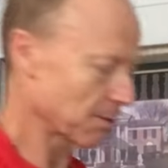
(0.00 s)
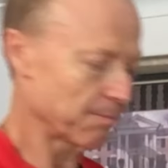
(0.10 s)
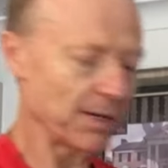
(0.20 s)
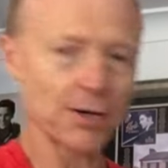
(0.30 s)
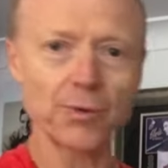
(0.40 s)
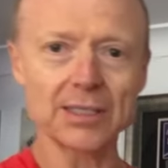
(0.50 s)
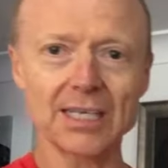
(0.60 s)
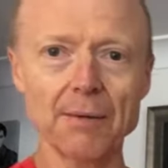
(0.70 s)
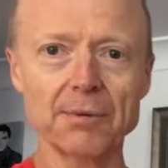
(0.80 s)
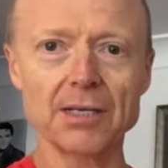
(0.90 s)
some Pickwicks
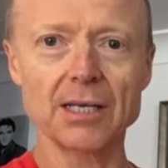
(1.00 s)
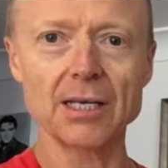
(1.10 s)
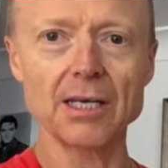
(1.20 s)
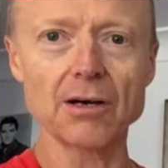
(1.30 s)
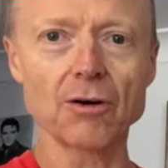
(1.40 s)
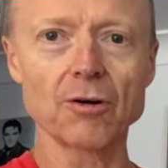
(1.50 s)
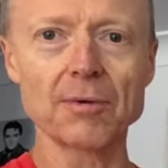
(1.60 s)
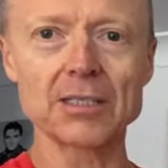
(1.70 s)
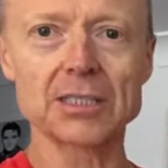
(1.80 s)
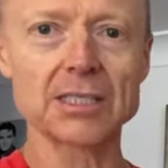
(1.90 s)
happening here.
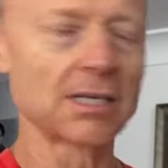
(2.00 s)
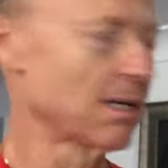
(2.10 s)
Almost in